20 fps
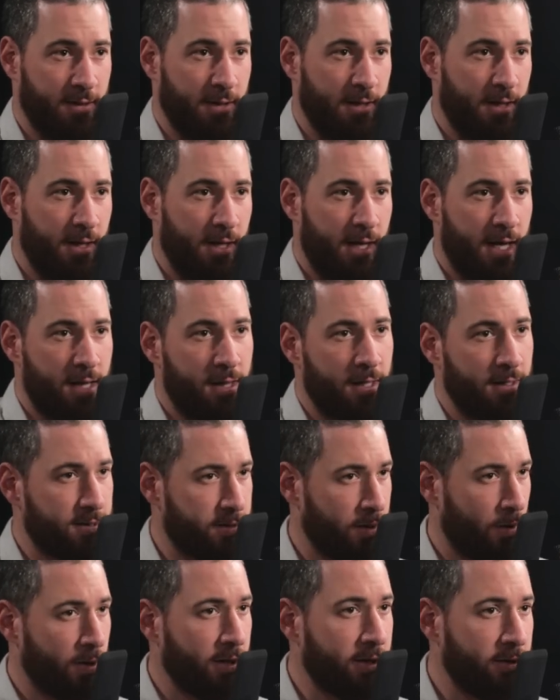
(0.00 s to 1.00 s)
Yes. And then
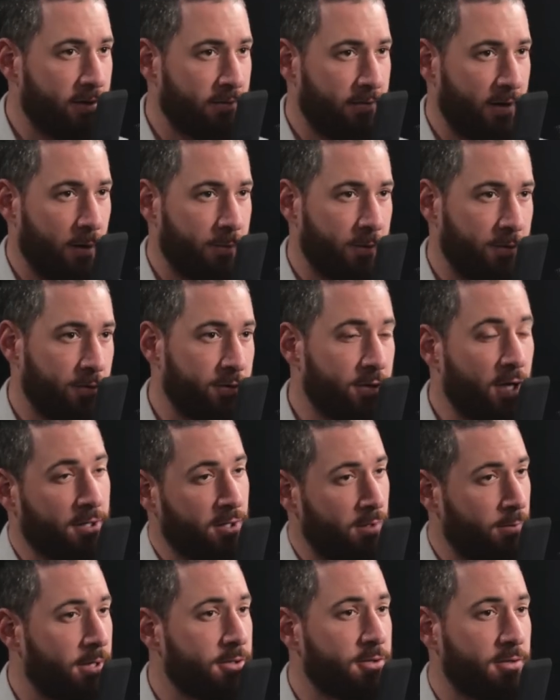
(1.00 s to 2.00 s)
slowly developed into
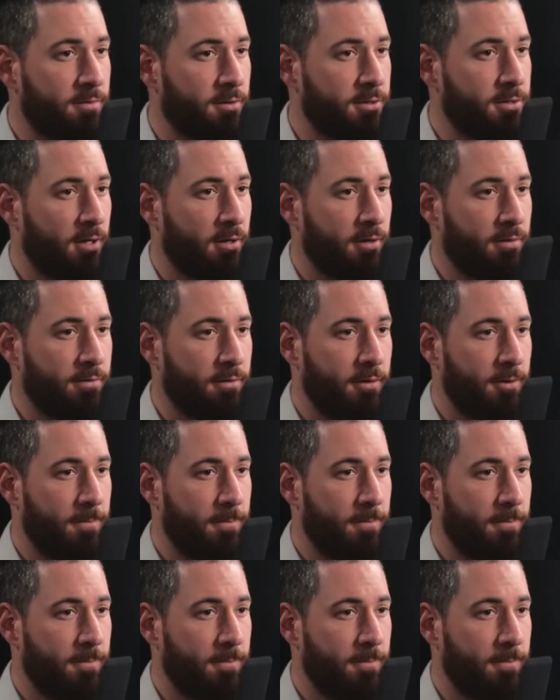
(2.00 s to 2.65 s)
documentary photography.